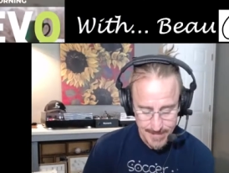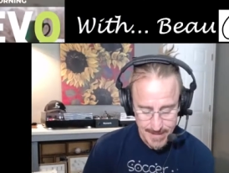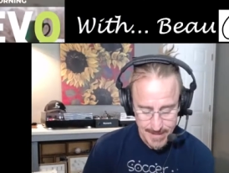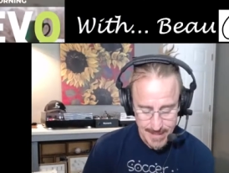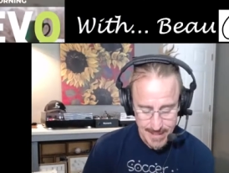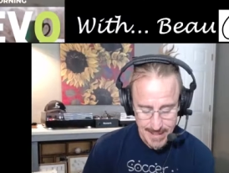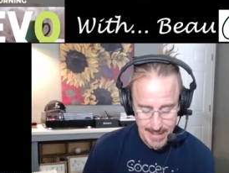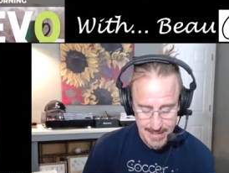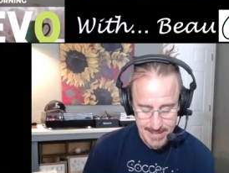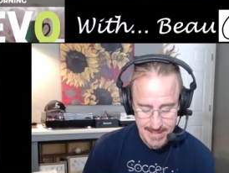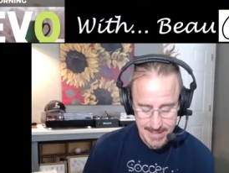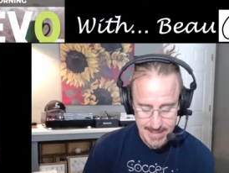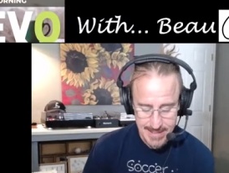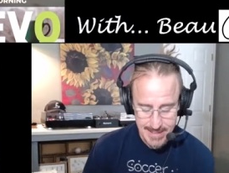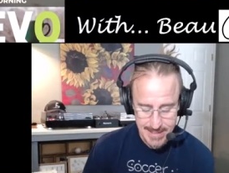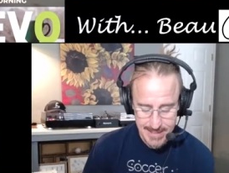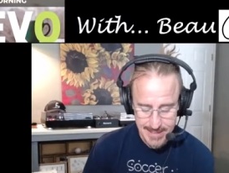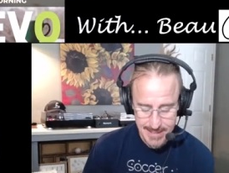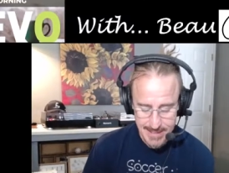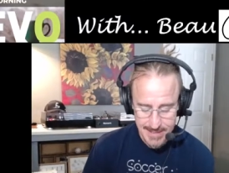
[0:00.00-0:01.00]
It says, The
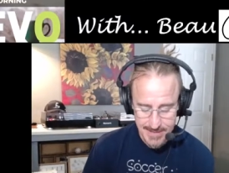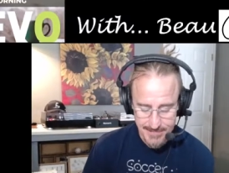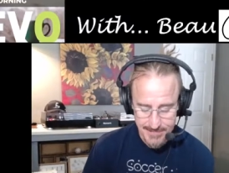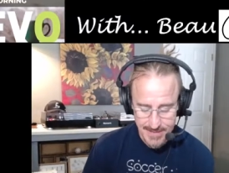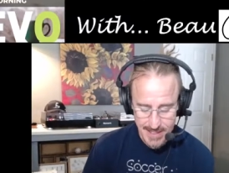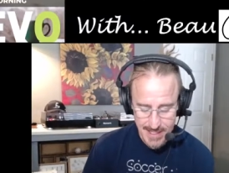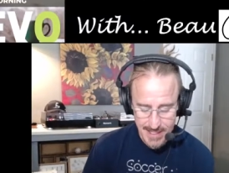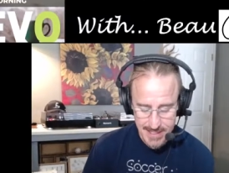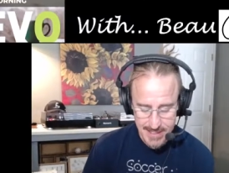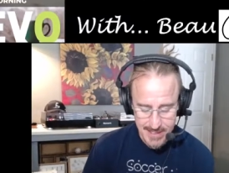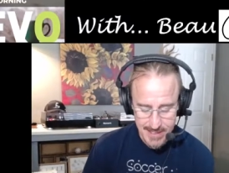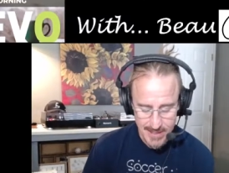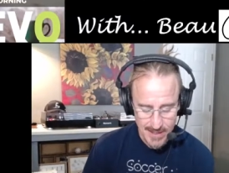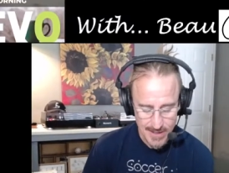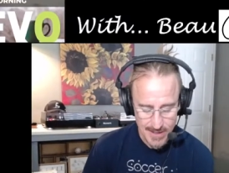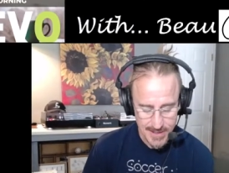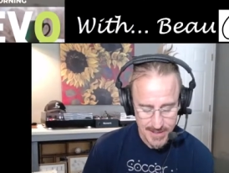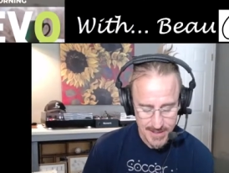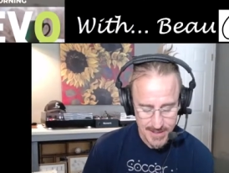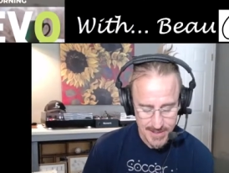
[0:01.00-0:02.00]
sons of God saw
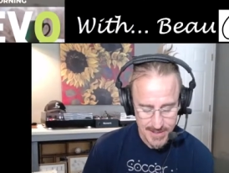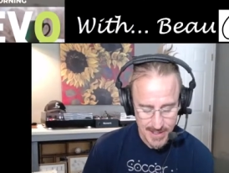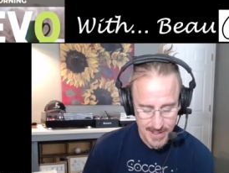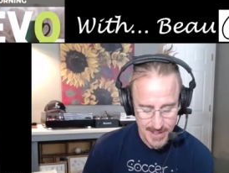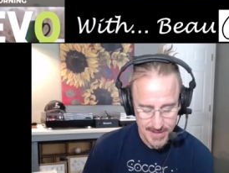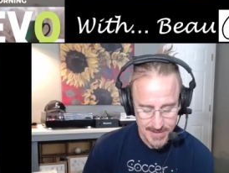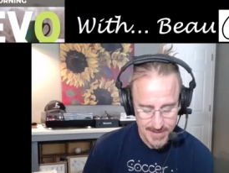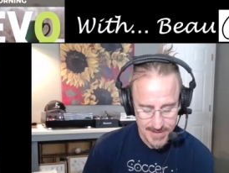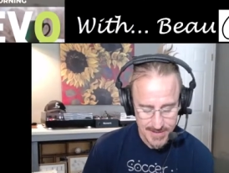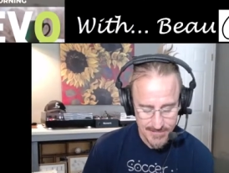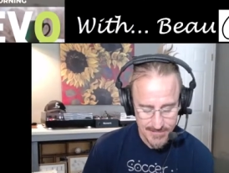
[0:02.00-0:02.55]
that the daughters